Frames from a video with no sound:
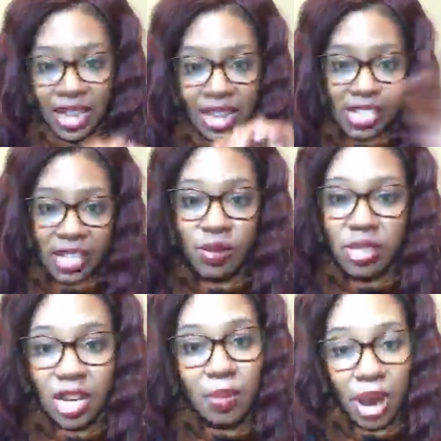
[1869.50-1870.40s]
things,
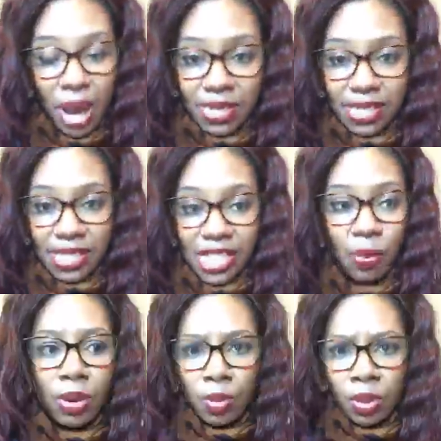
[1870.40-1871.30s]
those good promises
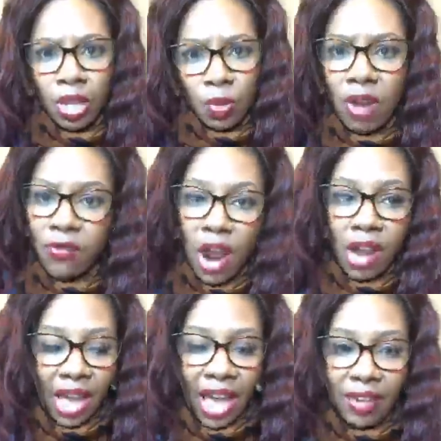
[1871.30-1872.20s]
that we really want for
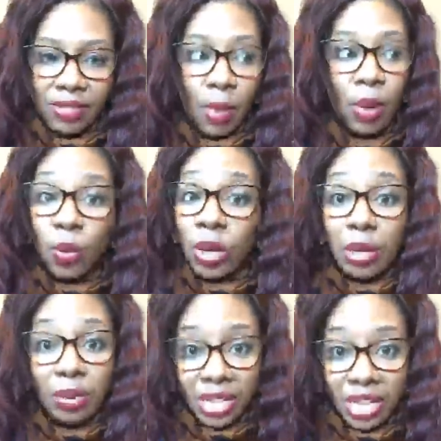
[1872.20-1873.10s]
our lives, that we're
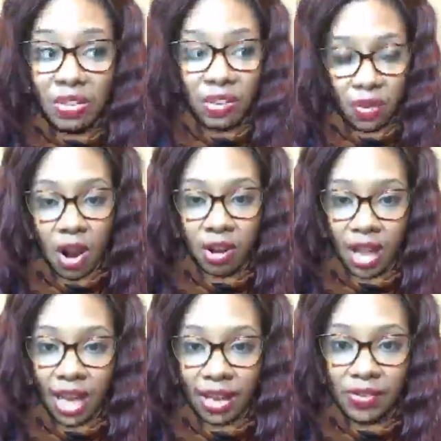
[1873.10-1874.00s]
really believing for our
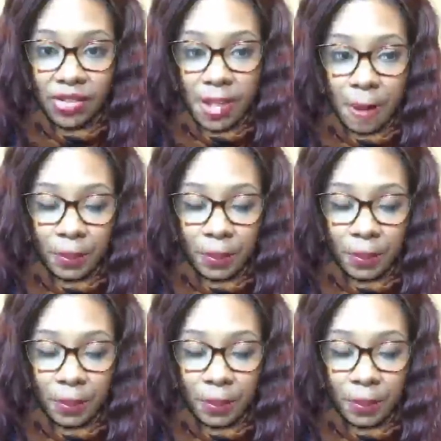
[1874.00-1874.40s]
lives.